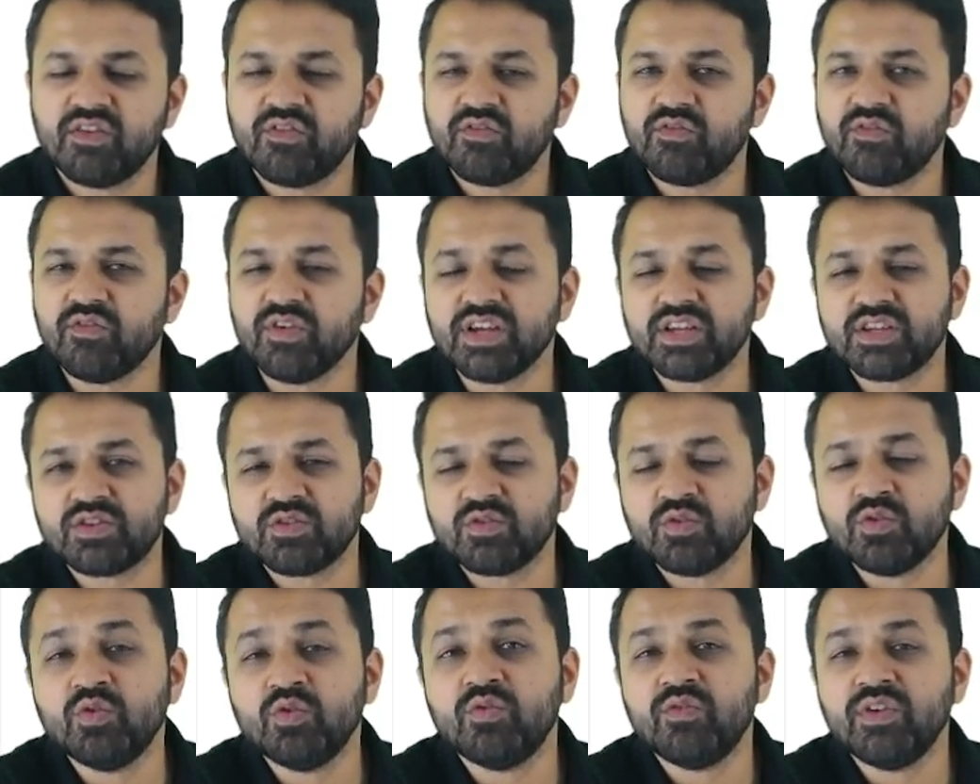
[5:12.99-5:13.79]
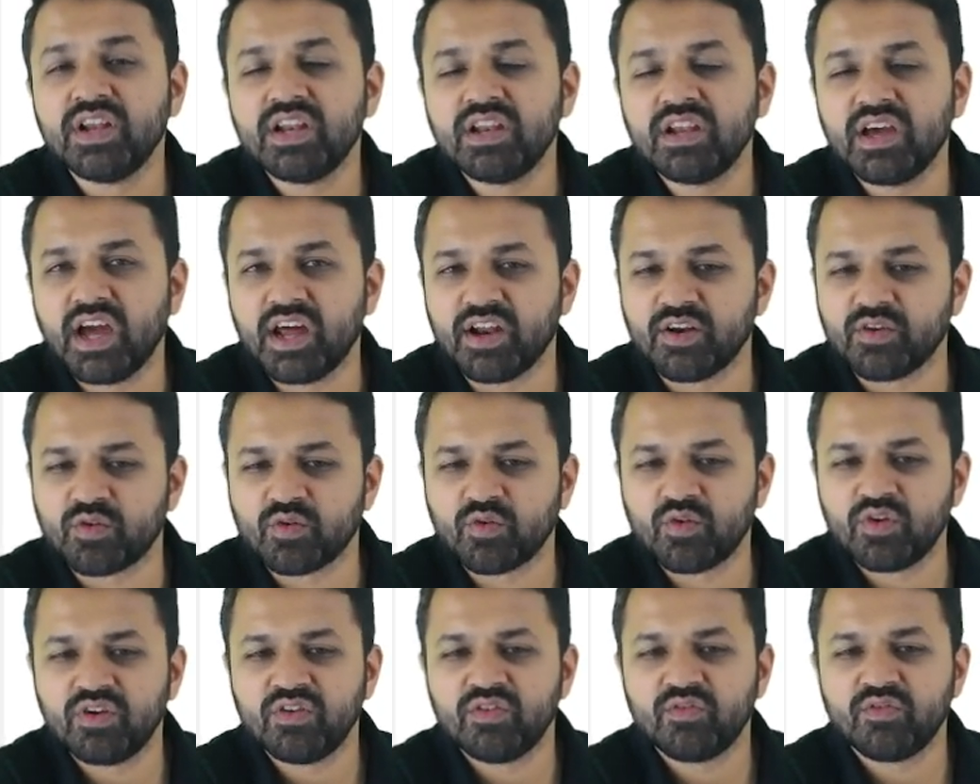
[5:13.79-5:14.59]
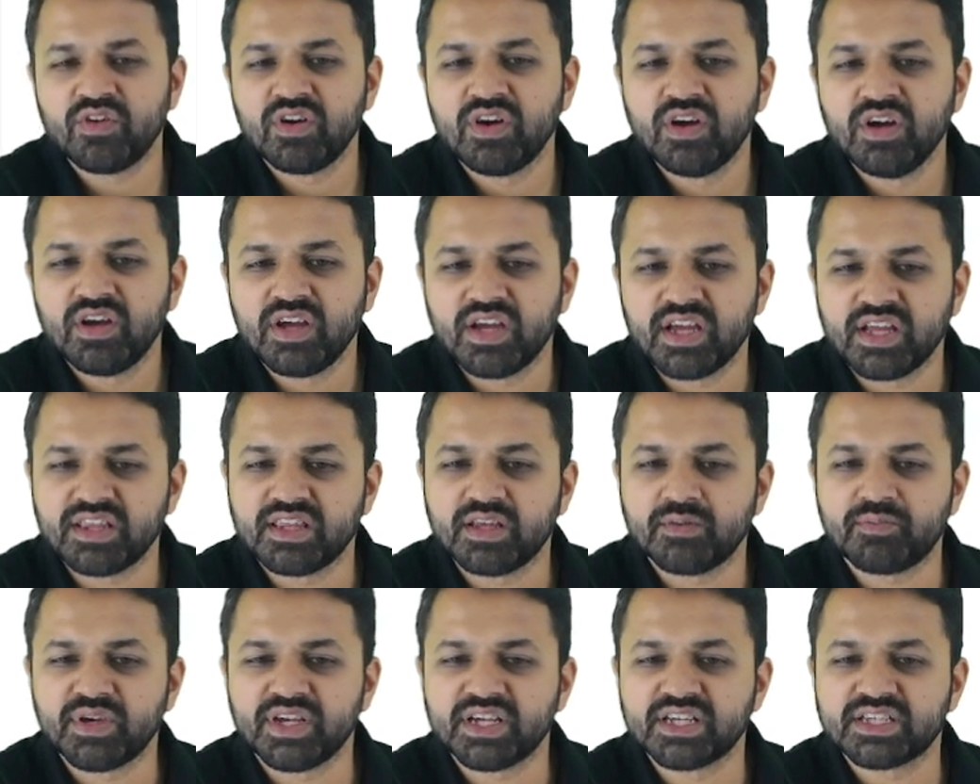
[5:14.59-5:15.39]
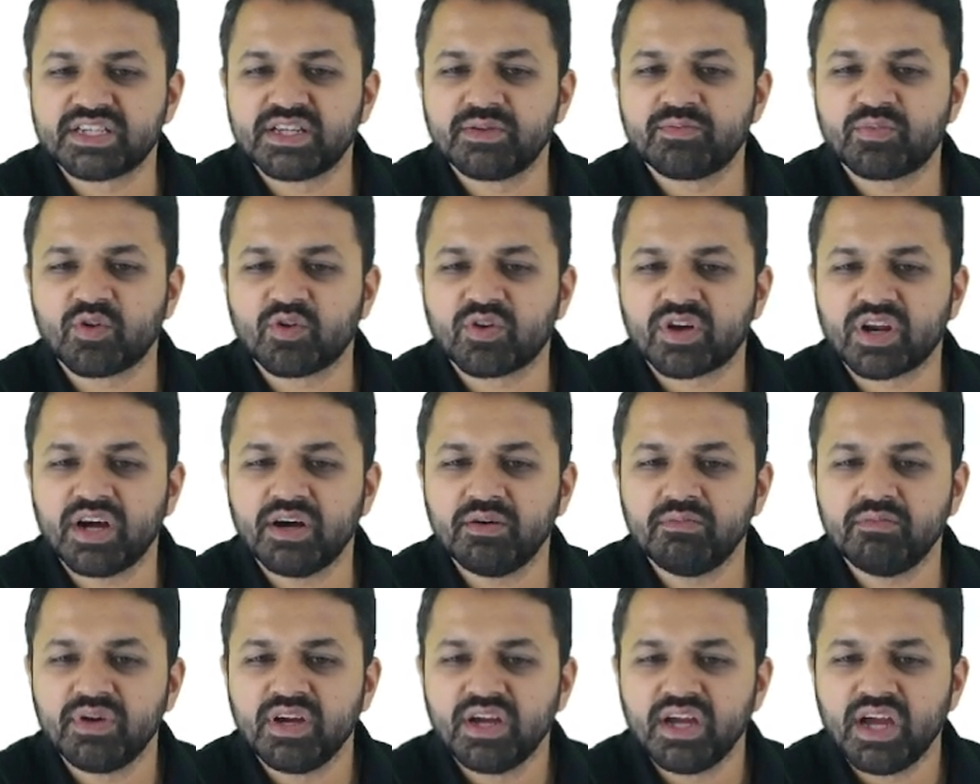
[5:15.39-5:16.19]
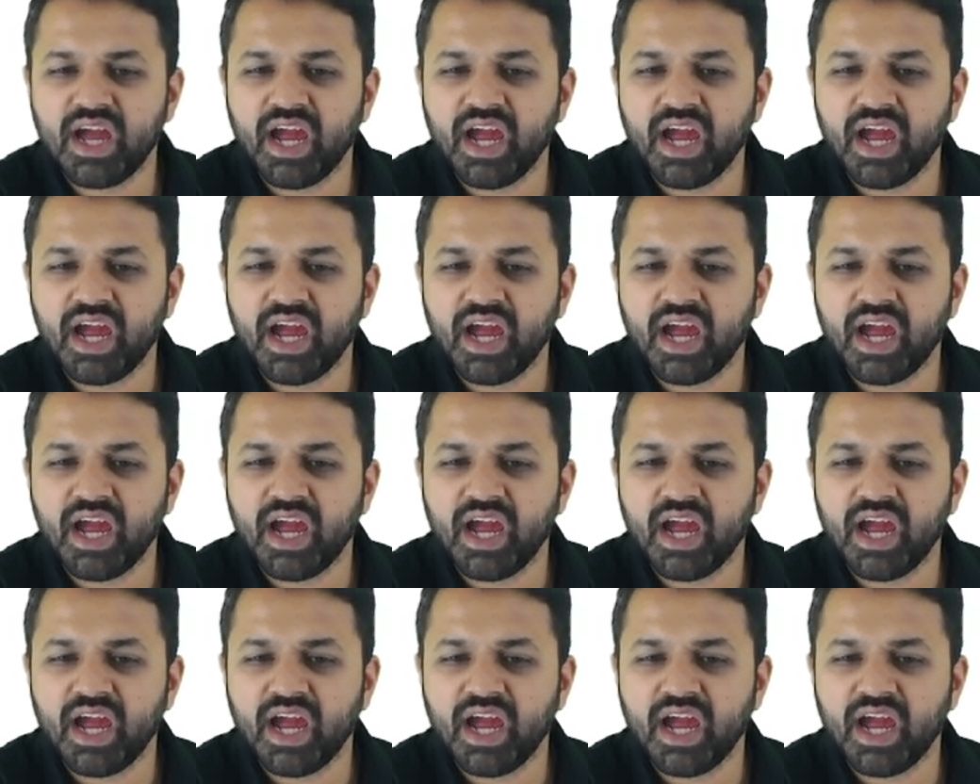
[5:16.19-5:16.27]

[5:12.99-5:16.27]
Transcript: which who will enroll in the PhD program.